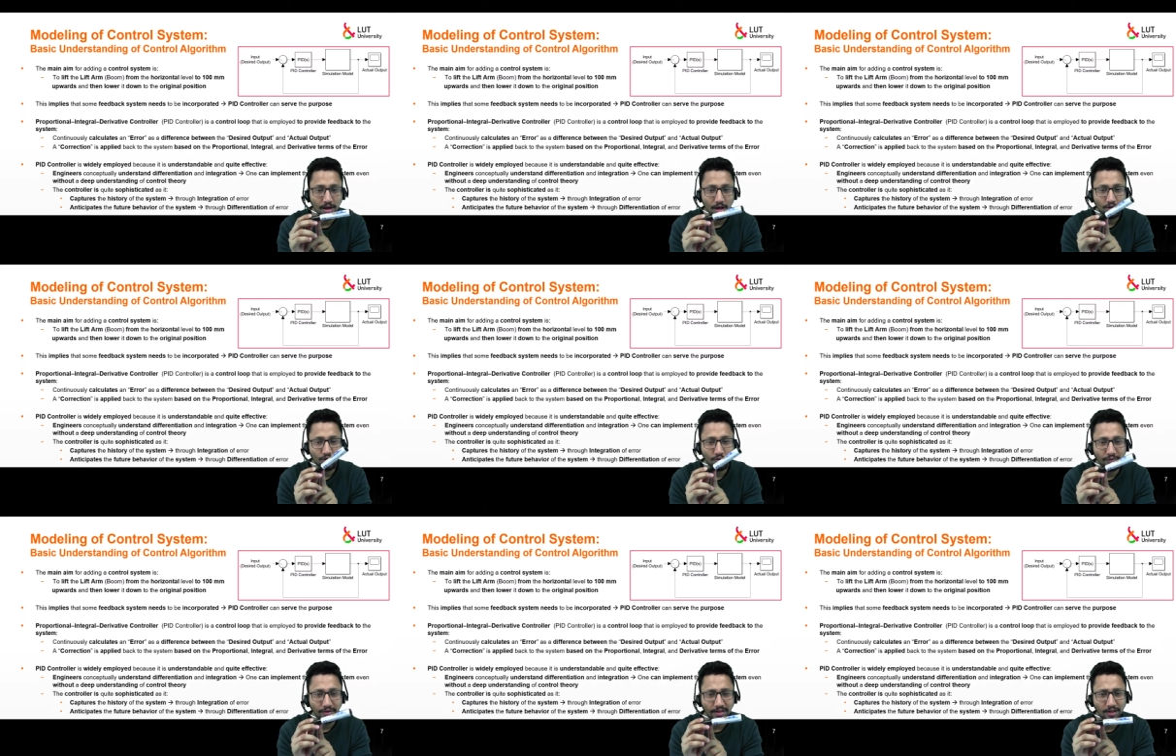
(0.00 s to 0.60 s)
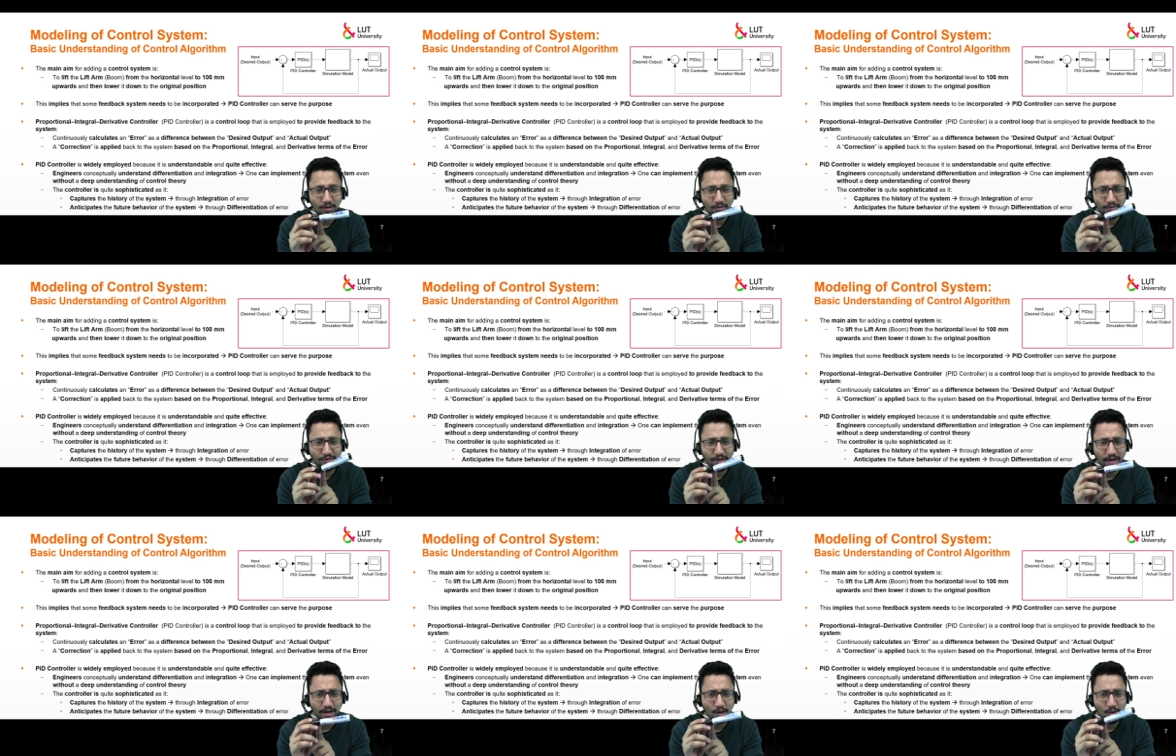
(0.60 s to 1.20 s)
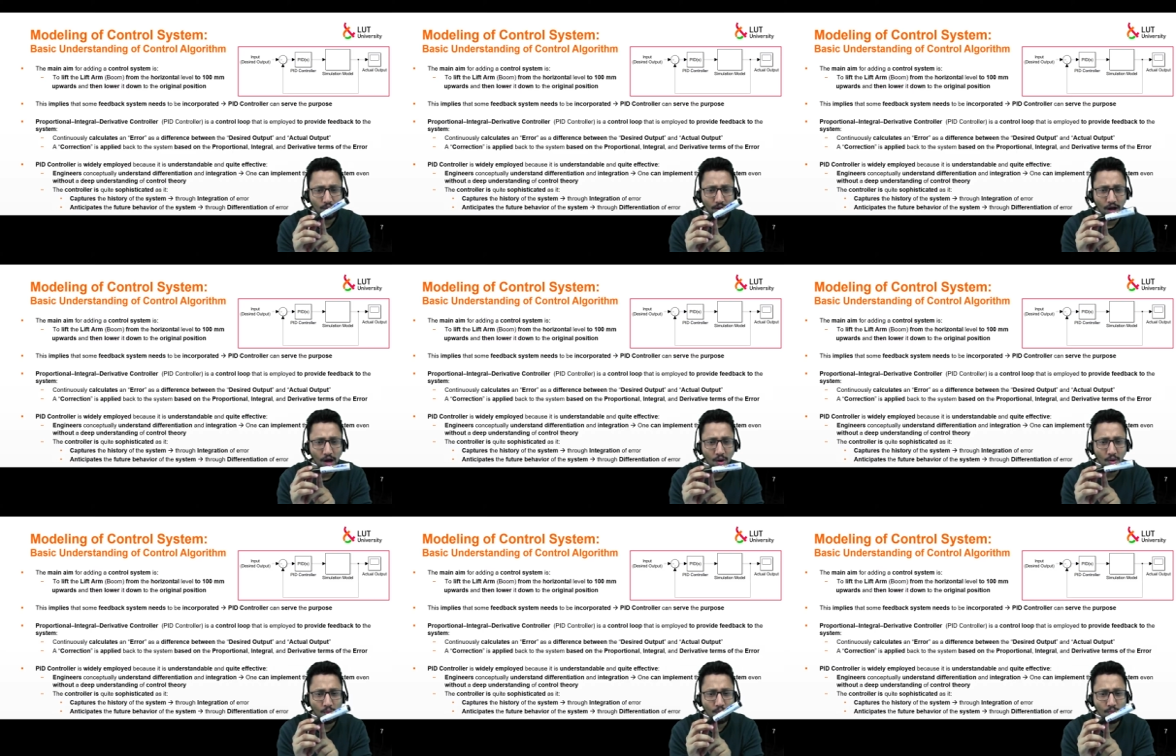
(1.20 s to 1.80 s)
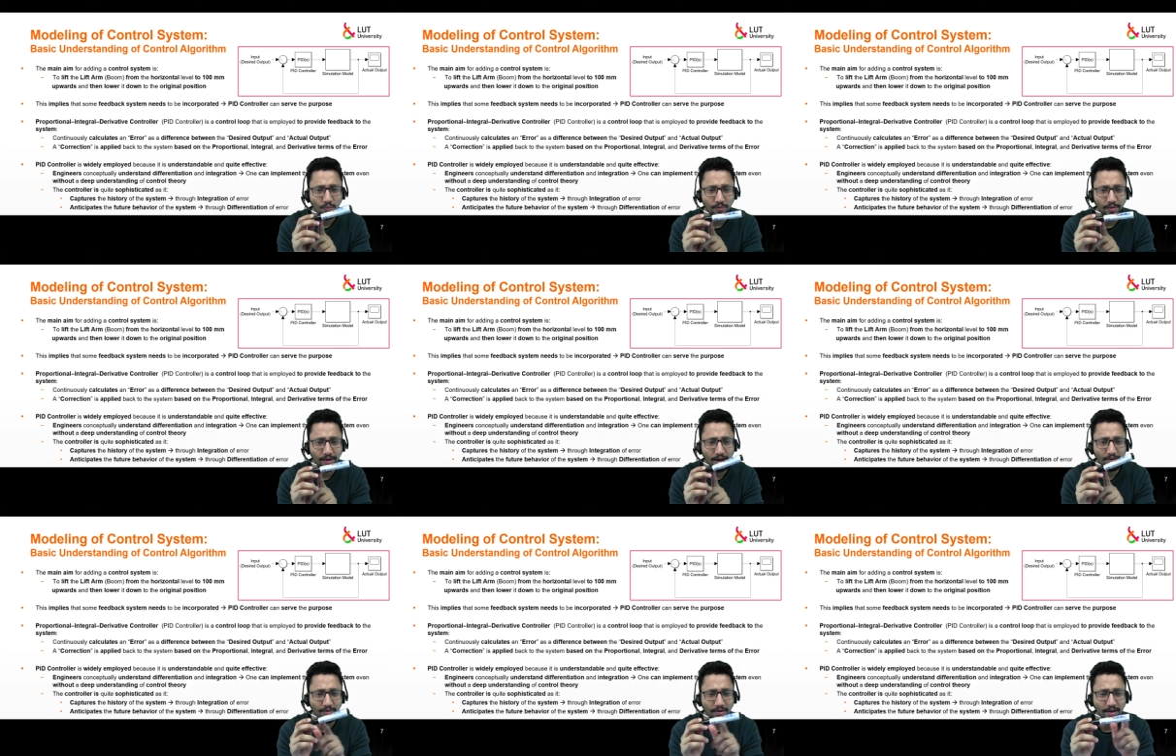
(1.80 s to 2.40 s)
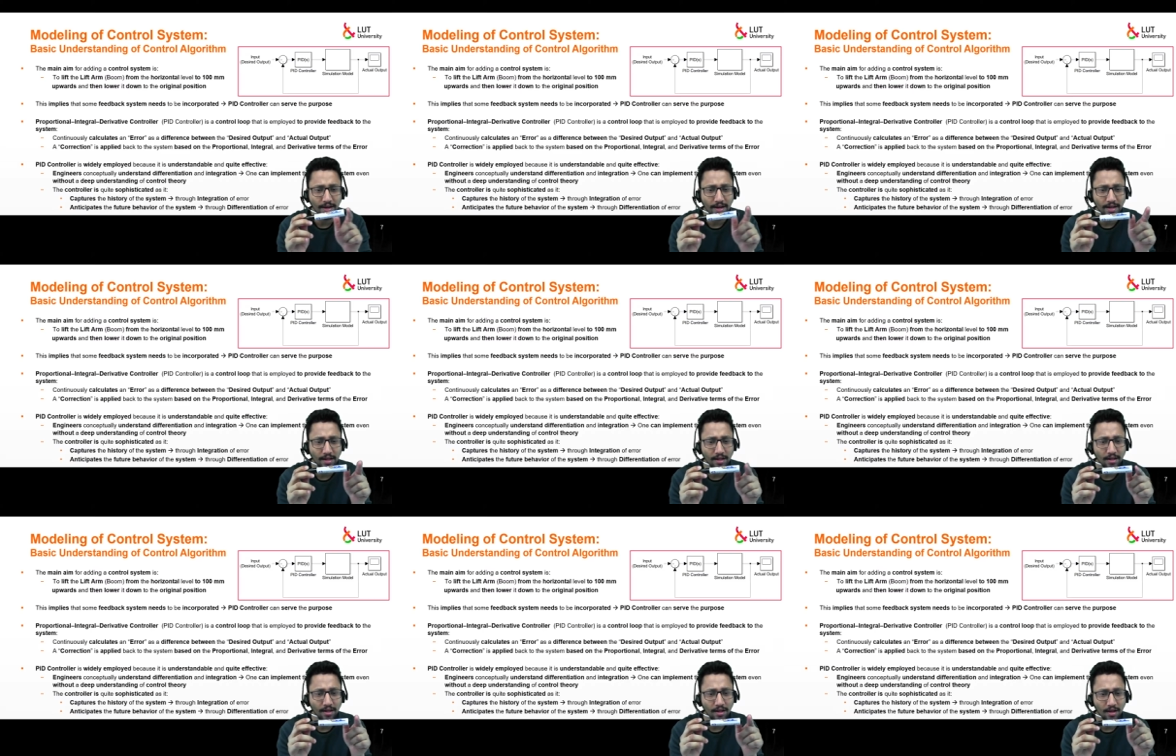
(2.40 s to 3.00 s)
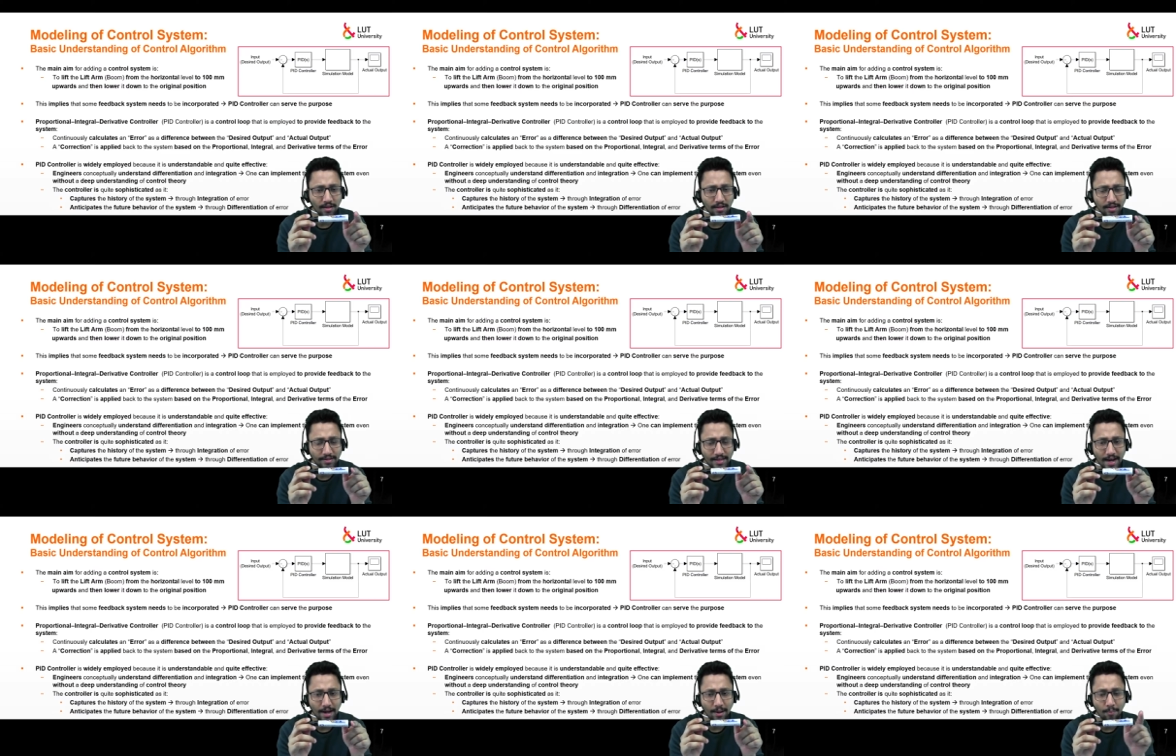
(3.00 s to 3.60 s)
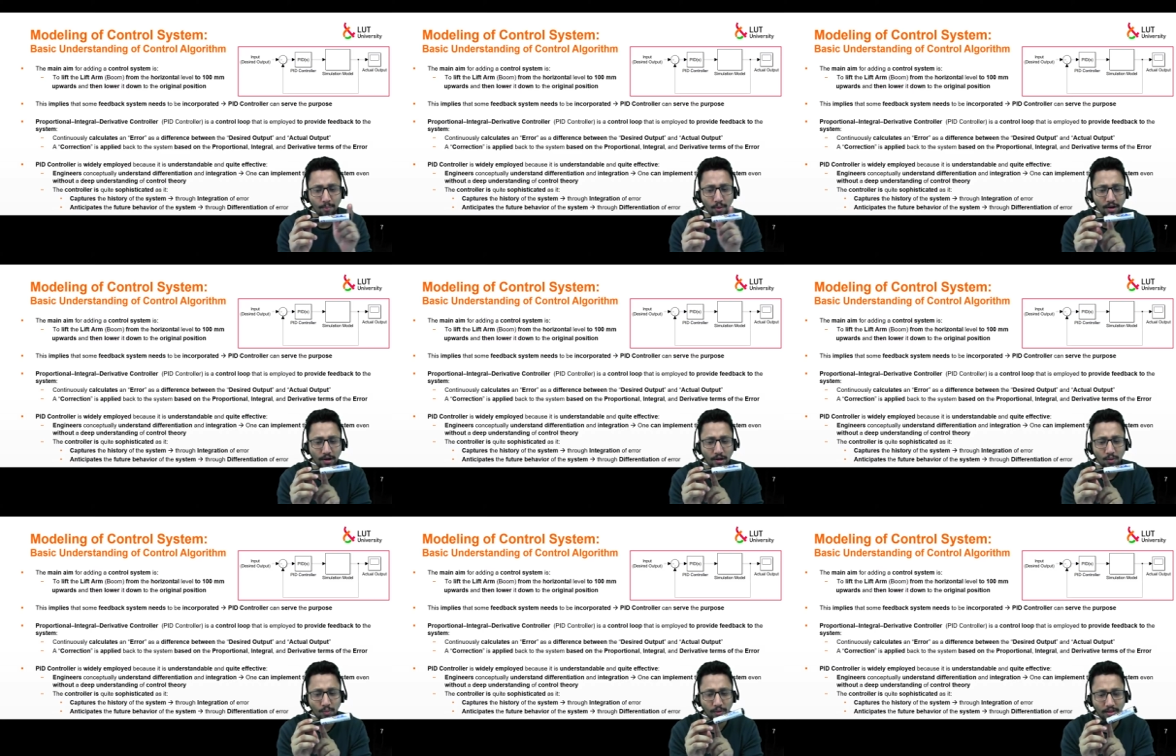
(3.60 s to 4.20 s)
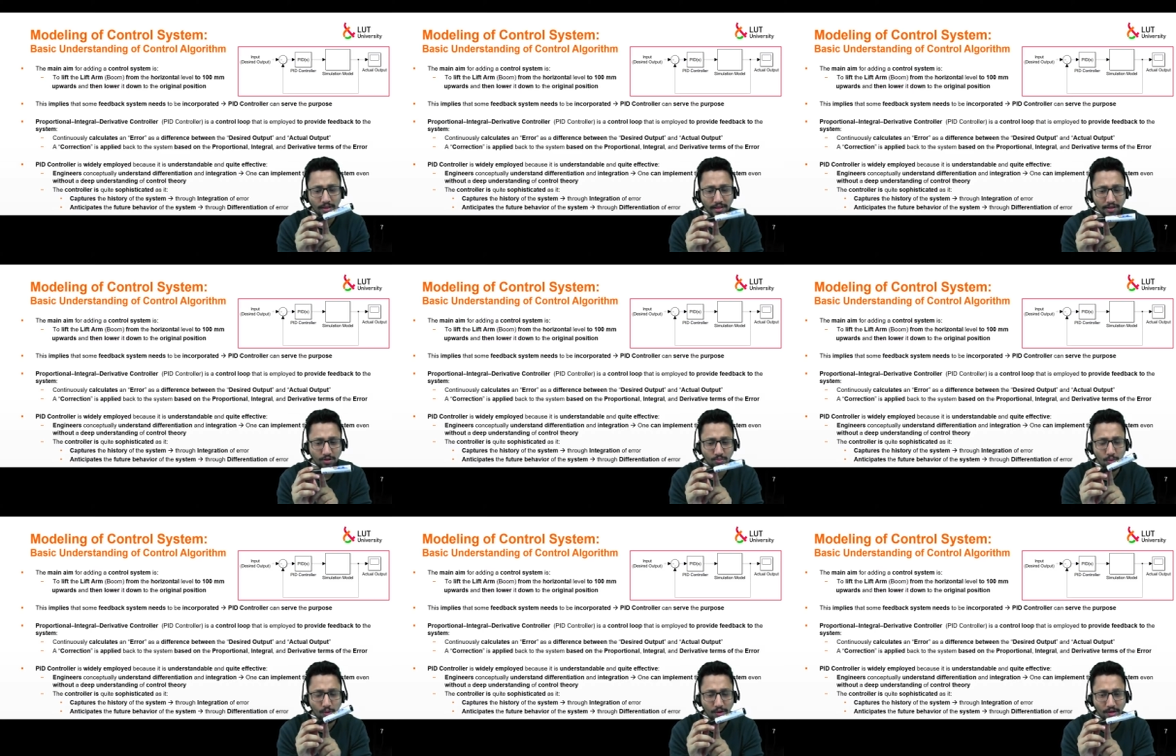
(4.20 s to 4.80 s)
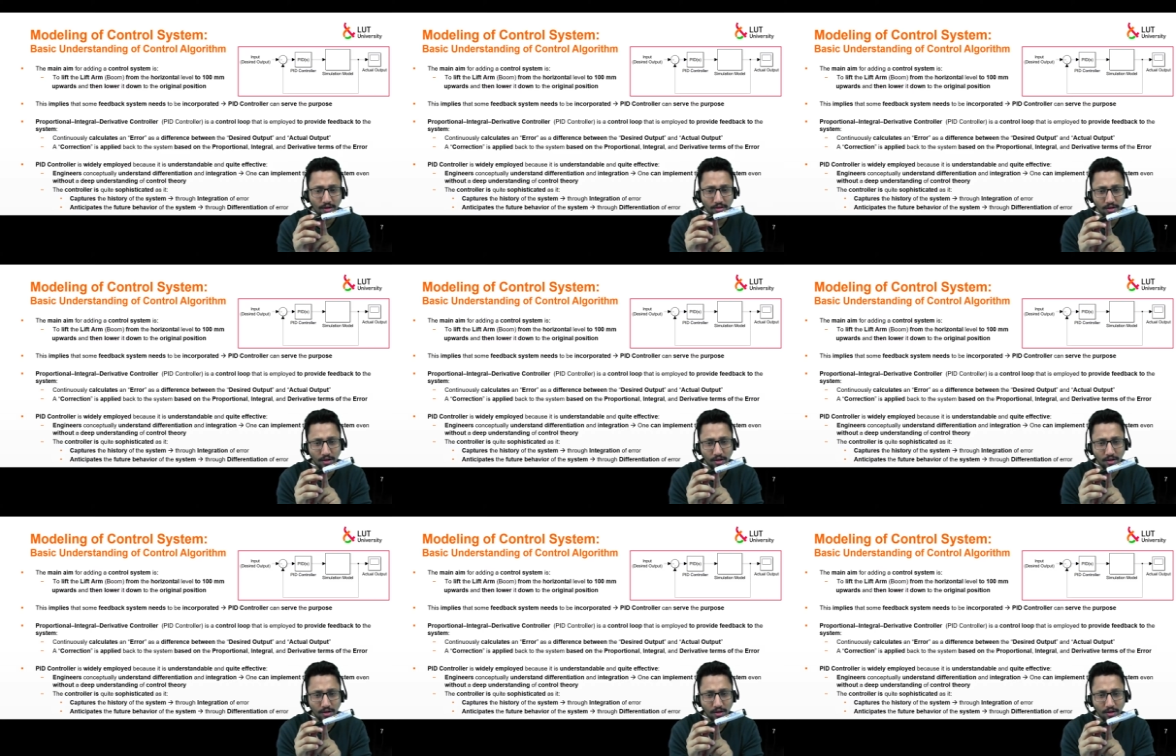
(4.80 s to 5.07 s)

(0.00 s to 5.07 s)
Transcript: So we need to figure out how we can relate Uh, this end point with this point.